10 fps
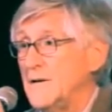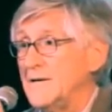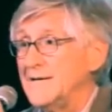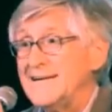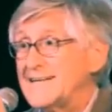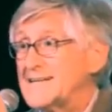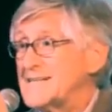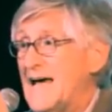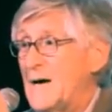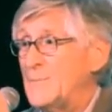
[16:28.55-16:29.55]
And that doesn't
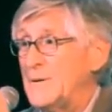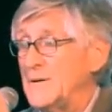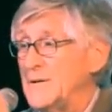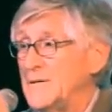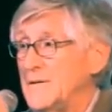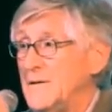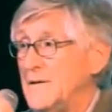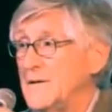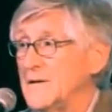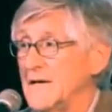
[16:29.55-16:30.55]
happen.
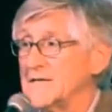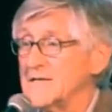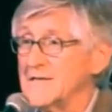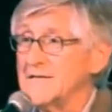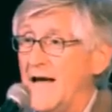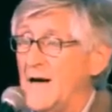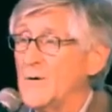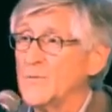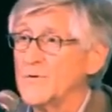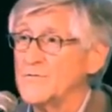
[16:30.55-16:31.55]
It's a
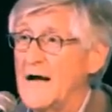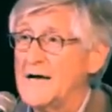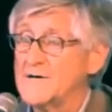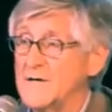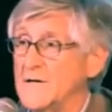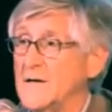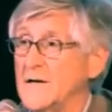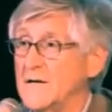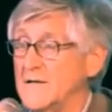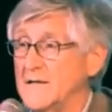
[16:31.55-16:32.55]
downward ratchet
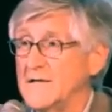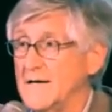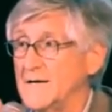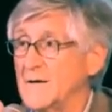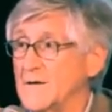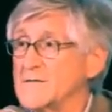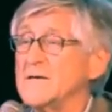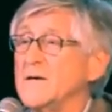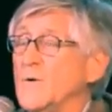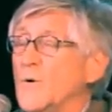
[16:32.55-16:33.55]
that the
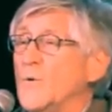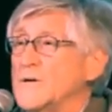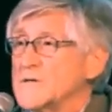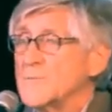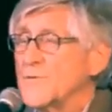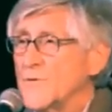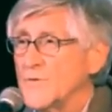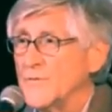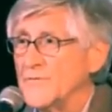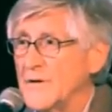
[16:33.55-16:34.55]
NRC always
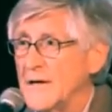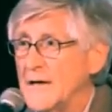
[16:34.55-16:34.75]
approves.